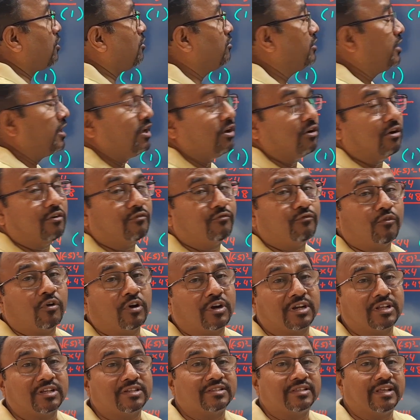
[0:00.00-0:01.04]
rounding off,
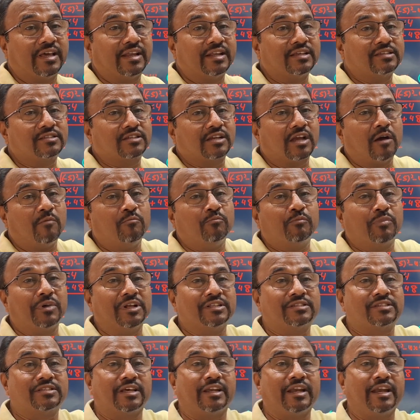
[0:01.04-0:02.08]
what is there is
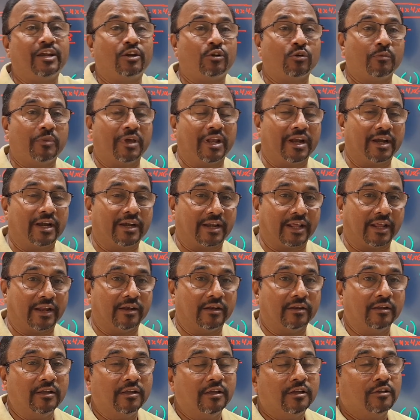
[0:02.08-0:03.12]
compulsory to be written.
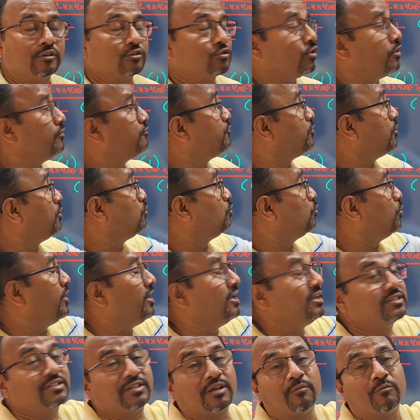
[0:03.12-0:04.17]
So if you are
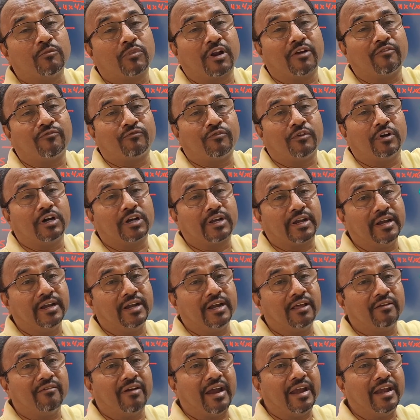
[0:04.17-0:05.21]
doing some rough work in
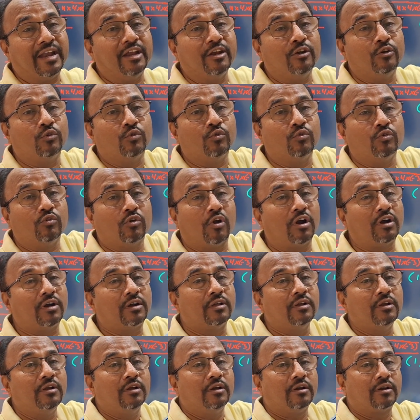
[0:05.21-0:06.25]
dividing, do not
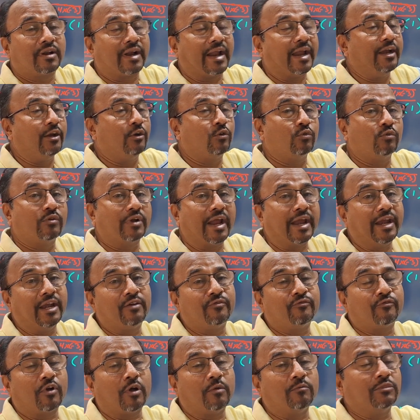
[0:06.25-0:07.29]
try to write
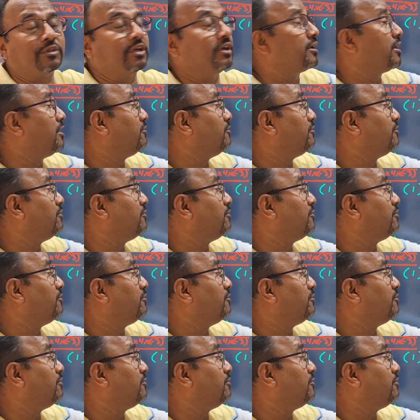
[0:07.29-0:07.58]
from the